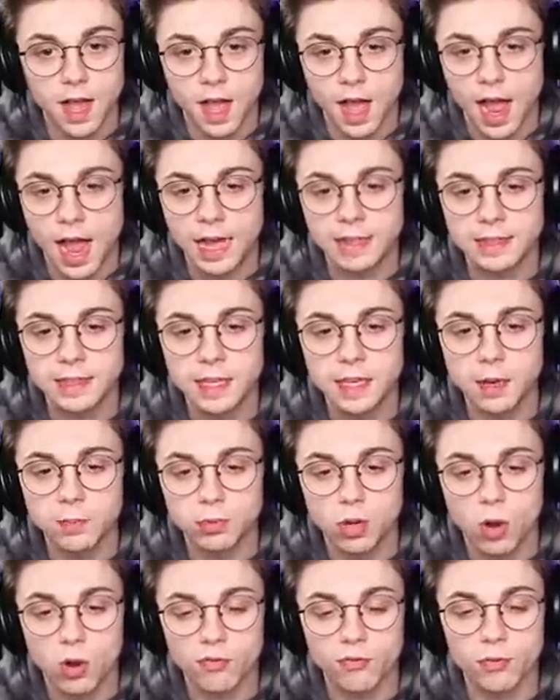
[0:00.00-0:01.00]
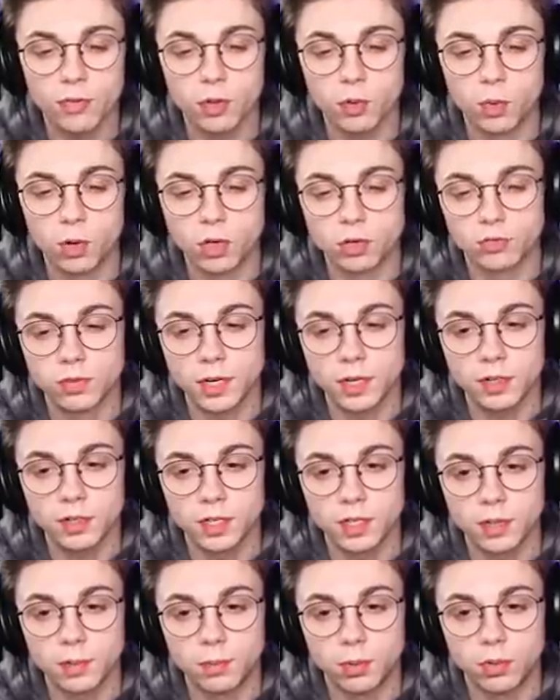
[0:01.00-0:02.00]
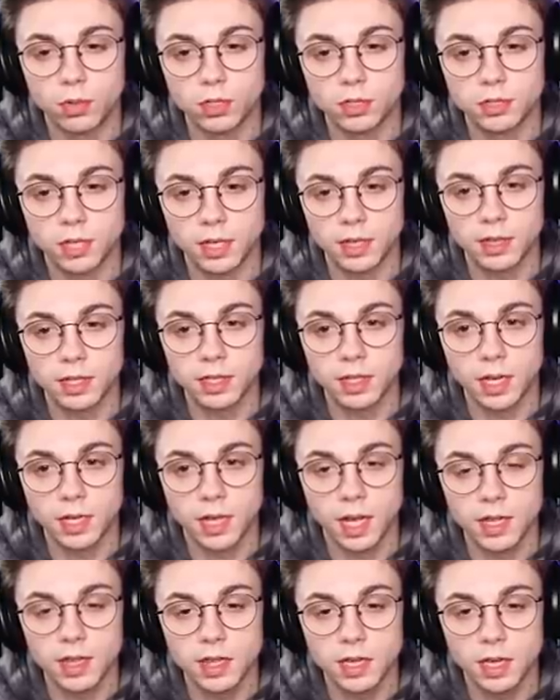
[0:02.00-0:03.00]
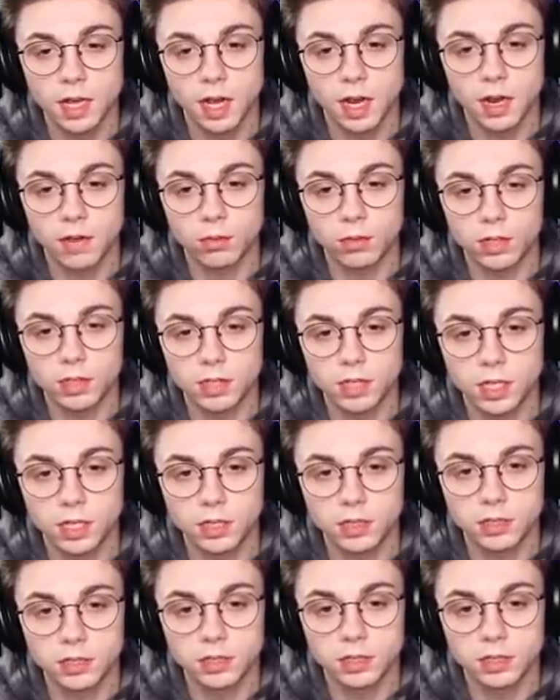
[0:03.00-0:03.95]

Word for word: I think I'm going for the world record here, boys. I think I, I think I have what it takes.